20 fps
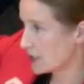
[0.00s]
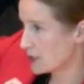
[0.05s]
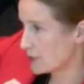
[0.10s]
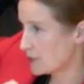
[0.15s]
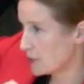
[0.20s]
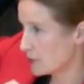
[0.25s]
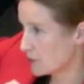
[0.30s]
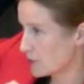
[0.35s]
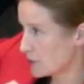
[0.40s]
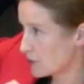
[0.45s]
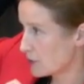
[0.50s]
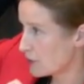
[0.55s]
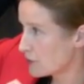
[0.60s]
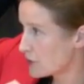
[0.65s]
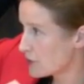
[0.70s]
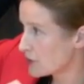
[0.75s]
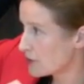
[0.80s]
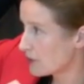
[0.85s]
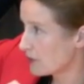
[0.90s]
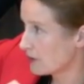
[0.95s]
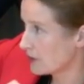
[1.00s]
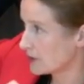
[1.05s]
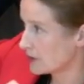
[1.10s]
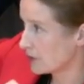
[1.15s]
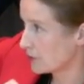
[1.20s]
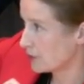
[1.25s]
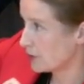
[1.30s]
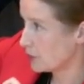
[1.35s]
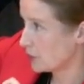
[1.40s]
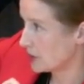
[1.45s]
in the dispute resolution
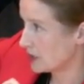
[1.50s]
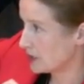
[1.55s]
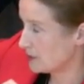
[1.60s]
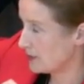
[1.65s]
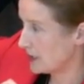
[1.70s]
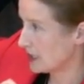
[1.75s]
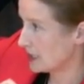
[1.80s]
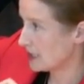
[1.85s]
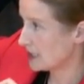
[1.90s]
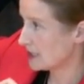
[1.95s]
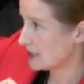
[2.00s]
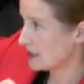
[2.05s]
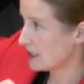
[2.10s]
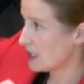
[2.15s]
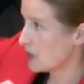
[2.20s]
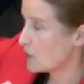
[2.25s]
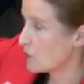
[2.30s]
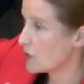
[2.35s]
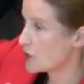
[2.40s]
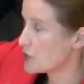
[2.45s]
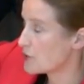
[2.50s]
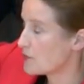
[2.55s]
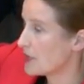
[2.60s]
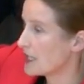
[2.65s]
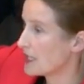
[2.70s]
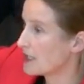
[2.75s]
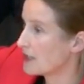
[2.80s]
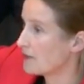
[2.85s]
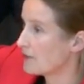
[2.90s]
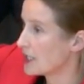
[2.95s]
clause of US BITs which
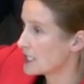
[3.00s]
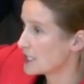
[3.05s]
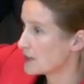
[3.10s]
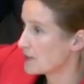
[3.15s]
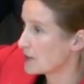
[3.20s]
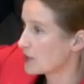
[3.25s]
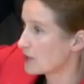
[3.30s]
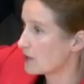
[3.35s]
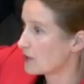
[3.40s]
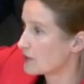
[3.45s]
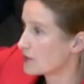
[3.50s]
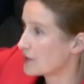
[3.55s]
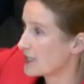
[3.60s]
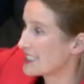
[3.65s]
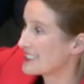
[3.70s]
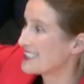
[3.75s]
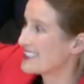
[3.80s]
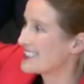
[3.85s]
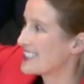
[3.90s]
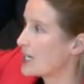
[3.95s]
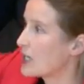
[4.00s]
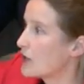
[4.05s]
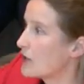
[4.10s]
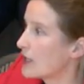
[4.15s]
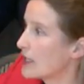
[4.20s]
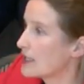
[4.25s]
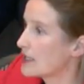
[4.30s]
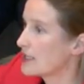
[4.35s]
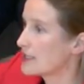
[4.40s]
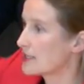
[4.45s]
make investment contracts
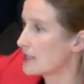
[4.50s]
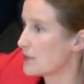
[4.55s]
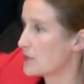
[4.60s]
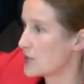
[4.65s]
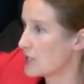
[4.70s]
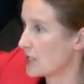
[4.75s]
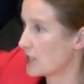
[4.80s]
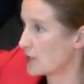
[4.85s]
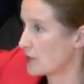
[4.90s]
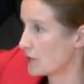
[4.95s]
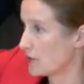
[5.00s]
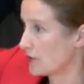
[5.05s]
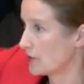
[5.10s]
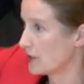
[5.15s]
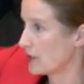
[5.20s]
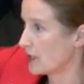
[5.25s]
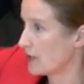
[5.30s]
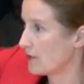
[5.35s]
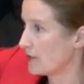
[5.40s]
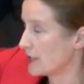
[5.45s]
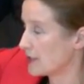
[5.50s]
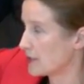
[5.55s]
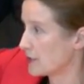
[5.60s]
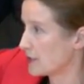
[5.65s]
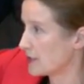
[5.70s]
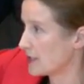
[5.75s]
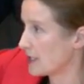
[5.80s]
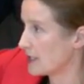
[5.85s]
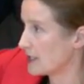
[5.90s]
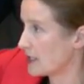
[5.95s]
directly subject to
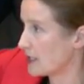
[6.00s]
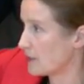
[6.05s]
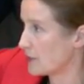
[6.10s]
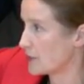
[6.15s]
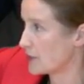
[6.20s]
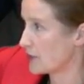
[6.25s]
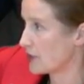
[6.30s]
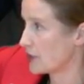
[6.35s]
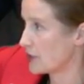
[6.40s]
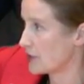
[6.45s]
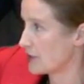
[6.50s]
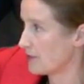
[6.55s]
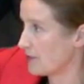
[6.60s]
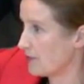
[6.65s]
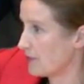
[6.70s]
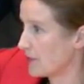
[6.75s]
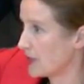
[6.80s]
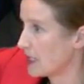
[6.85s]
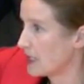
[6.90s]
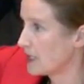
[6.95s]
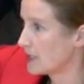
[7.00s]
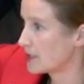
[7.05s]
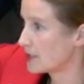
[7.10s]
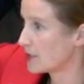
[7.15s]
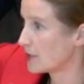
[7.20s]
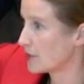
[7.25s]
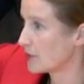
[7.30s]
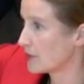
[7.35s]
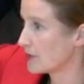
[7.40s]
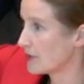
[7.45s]
investor state arbitration.
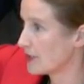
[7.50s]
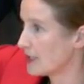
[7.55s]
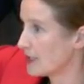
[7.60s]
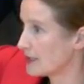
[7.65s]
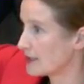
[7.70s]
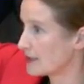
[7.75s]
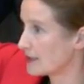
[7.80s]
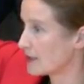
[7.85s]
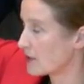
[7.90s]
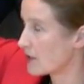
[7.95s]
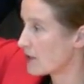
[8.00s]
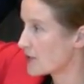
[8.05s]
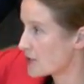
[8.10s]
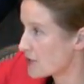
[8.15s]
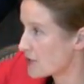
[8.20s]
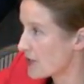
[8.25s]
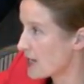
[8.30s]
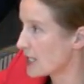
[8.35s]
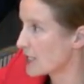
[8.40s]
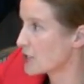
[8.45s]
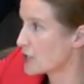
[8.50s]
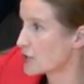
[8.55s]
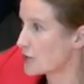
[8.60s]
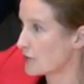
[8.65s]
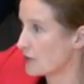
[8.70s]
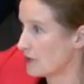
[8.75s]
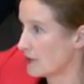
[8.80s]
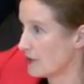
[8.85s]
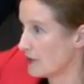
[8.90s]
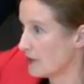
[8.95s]
So it's the
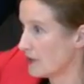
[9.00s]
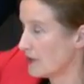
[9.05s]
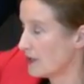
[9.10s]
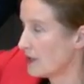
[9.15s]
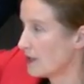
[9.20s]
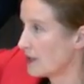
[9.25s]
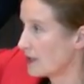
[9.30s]
contractual